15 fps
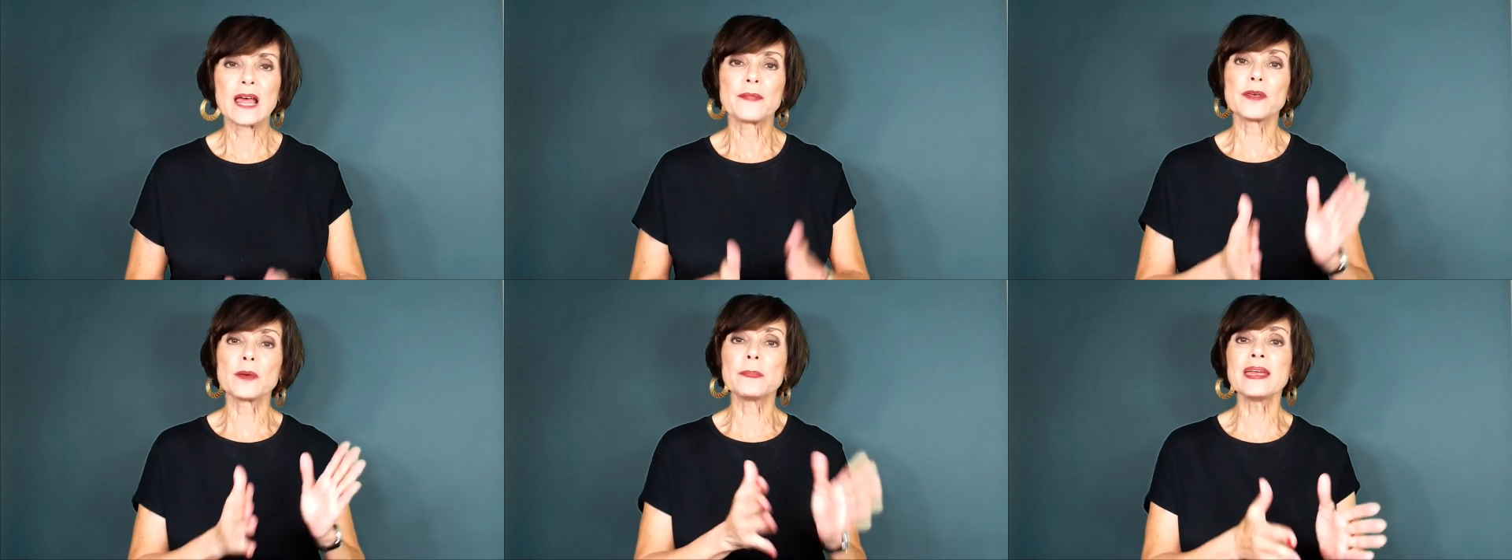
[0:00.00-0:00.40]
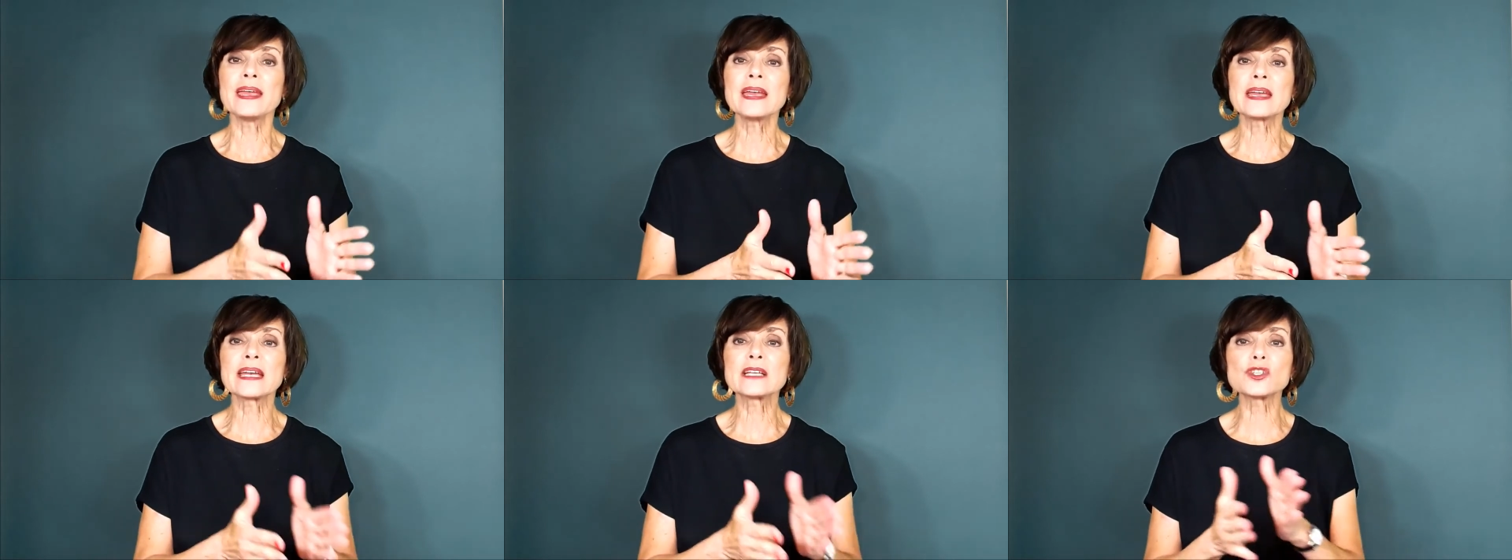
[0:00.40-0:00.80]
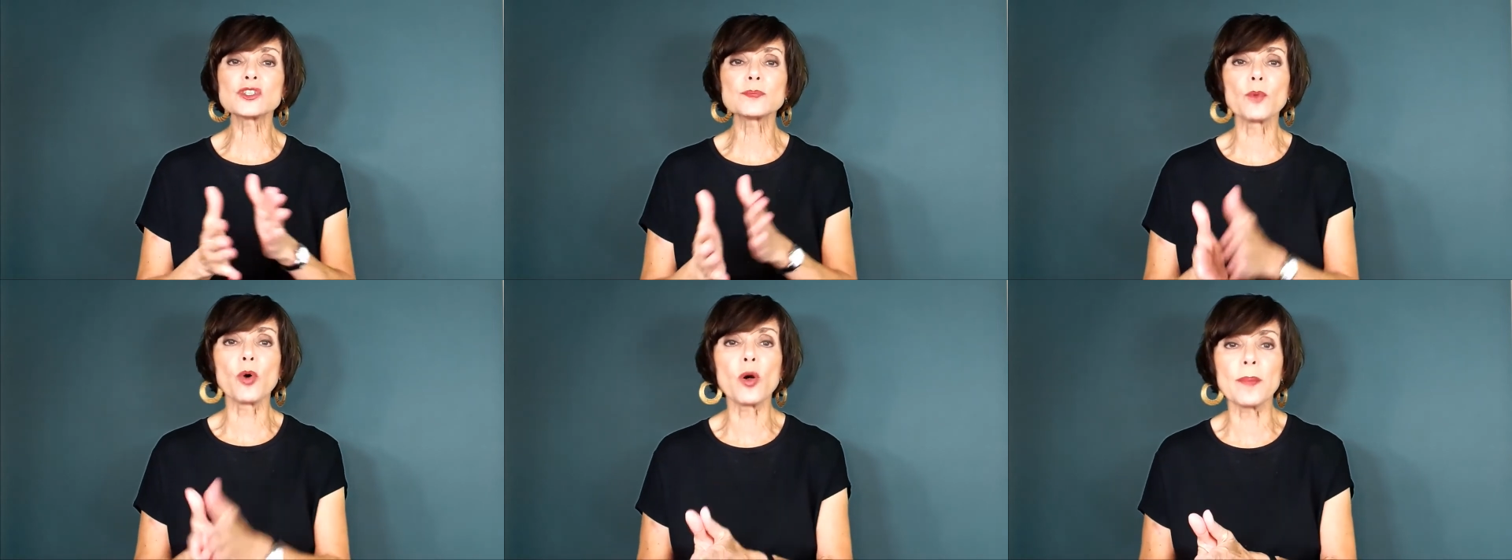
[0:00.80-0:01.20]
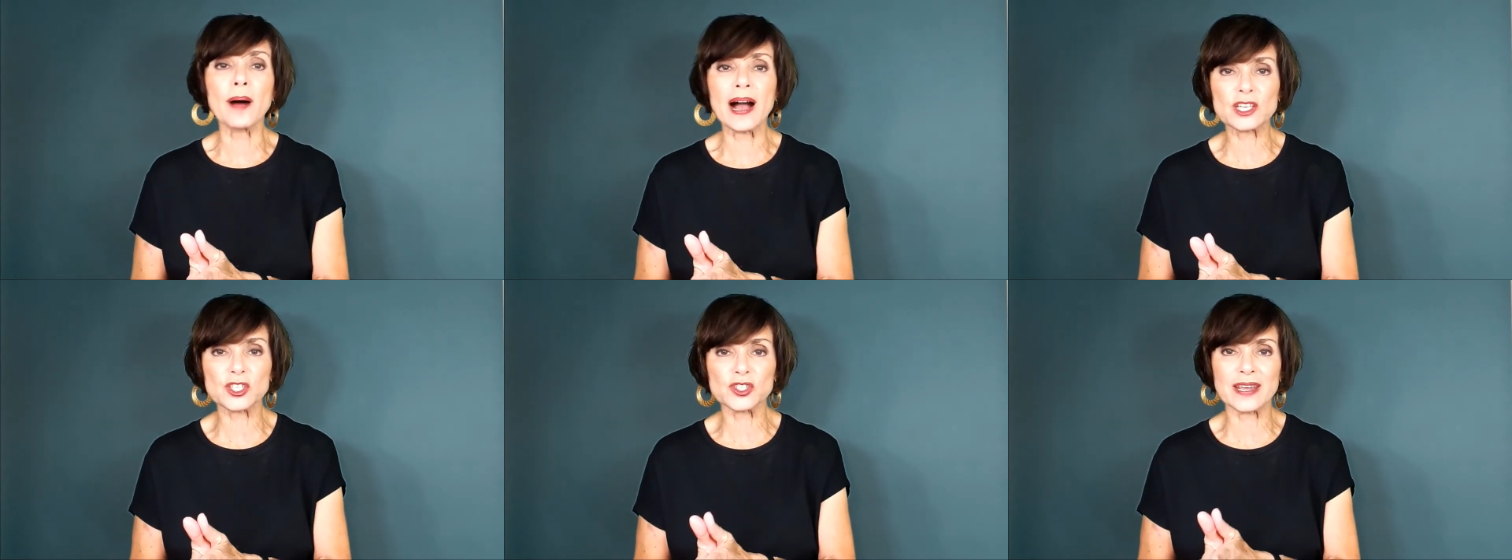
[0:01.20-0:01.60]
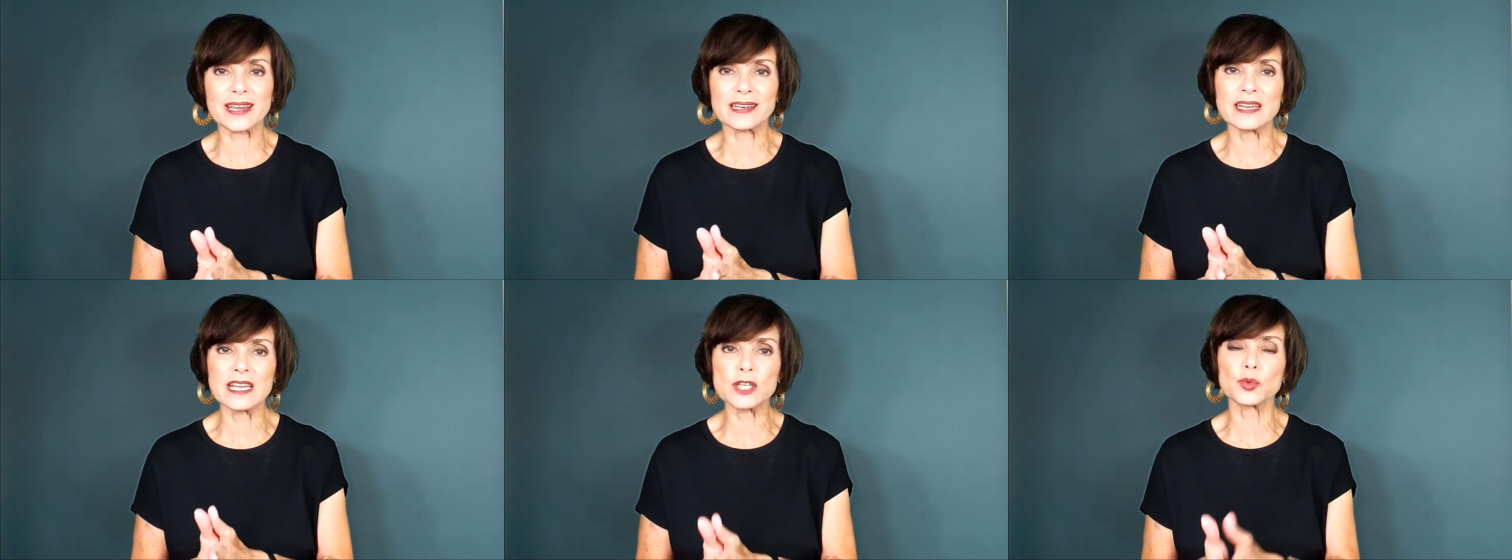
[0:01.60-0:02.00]
The big and small box
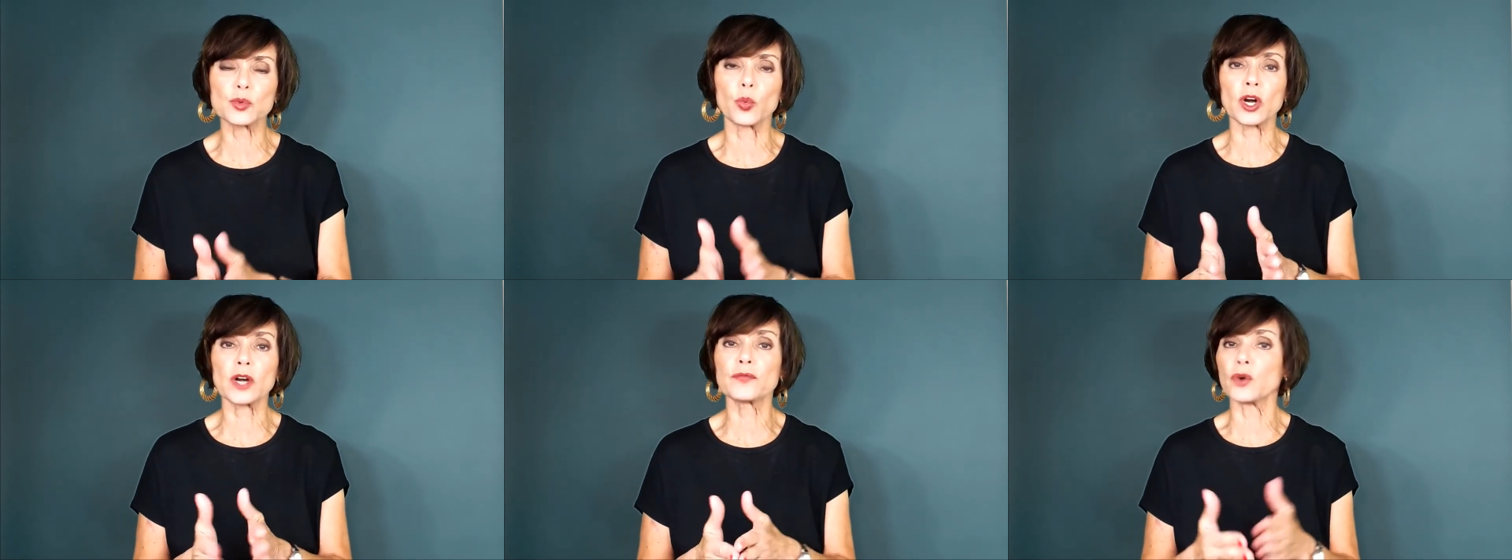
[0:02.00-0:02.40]
techniques work